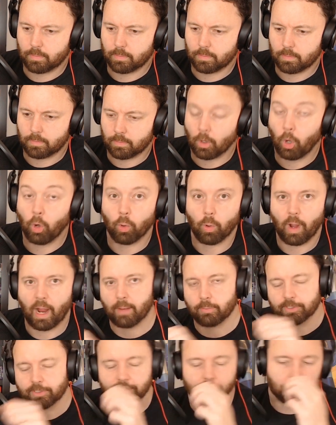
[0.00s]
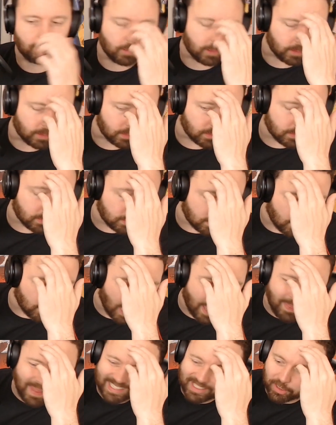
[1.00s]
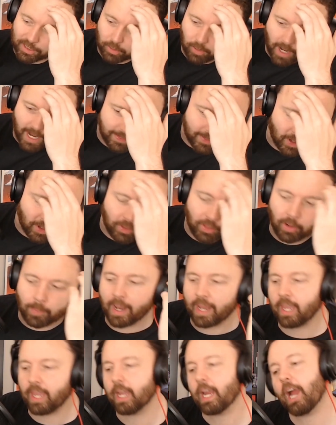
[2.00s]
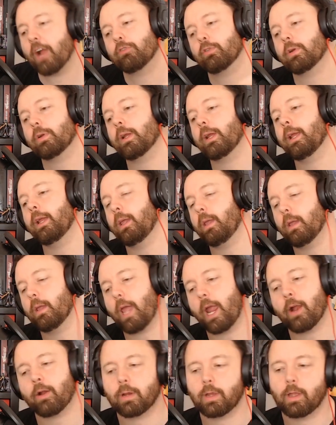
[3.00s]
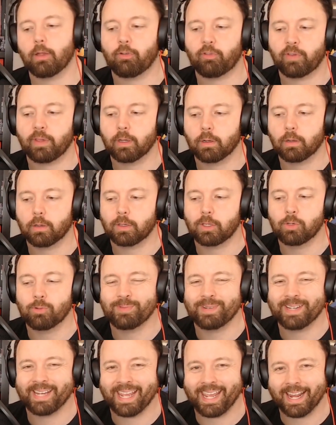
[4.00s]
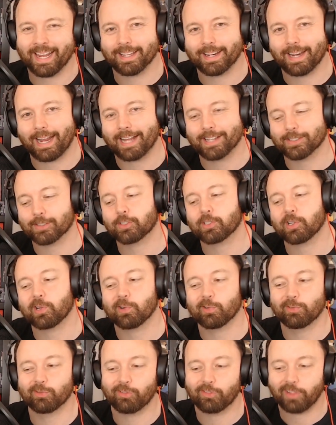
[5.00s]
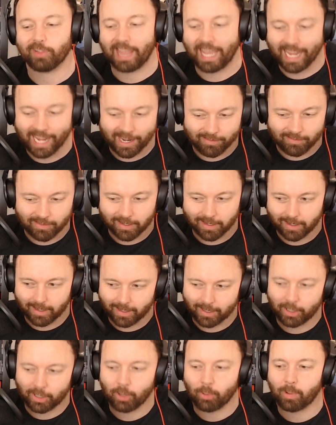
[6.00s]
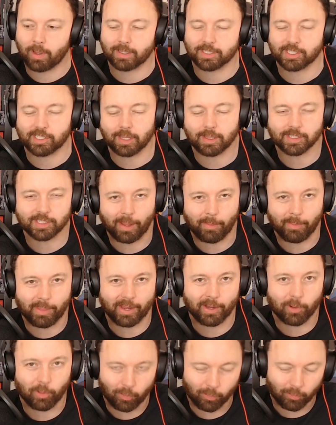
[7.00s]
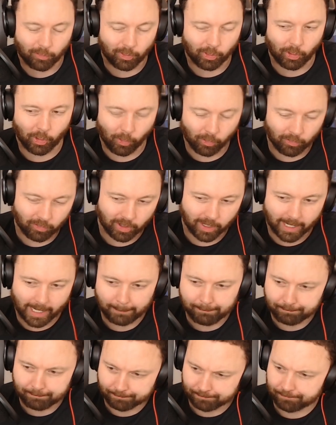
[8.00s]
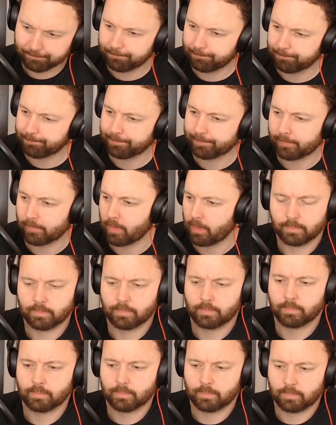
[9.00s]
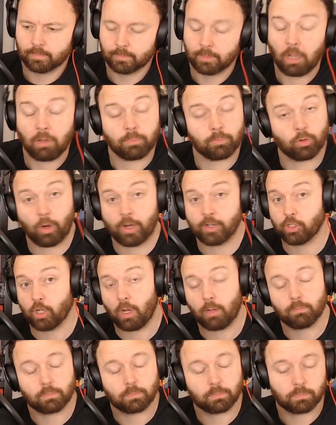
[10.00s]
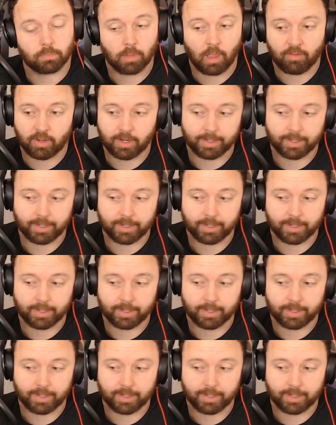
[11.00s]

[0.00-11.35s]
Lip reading: Oh, absolutely. And that's great. They're making every area feel unique. It has its own flavor. You don't want to see the same thing over and over again. Nope, great job. Loving it.